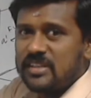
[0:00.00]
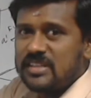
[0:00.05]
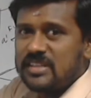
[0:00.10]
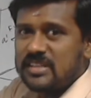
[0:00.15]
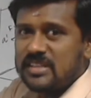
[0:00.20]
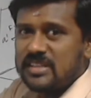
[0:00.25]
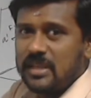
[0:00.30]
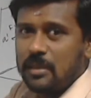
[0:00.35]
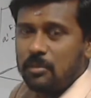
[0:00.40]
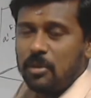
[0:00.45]

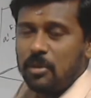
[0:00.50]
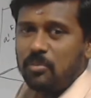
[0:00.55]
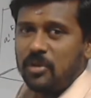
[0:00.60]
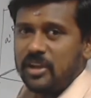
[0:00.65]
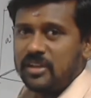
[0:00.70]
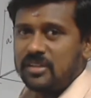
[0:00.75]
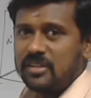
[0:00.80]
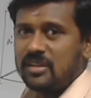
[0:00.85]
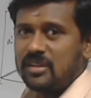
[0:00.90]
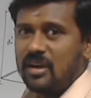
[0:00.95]
60 mm
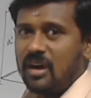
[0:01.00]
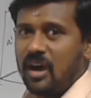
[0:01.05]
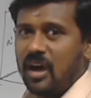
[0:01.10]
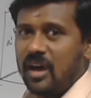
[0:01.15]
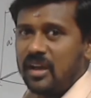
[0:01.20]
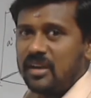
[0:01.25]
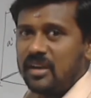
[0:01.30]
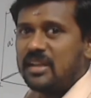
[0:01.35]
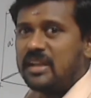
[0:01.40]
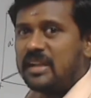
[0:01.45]
length
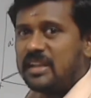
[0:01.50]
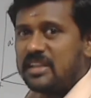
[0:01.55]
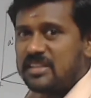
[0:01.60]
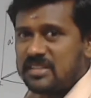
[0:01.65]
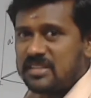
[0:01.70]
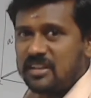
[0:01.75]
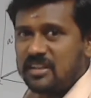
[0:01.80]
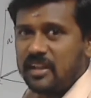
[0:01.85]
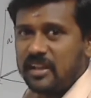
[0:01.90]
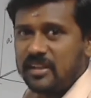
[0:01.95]
or
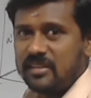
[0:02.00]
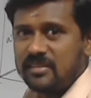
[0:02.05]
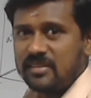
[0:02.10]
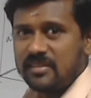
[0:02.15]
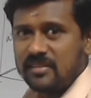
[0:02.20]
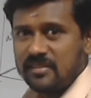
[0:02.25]
decreased length?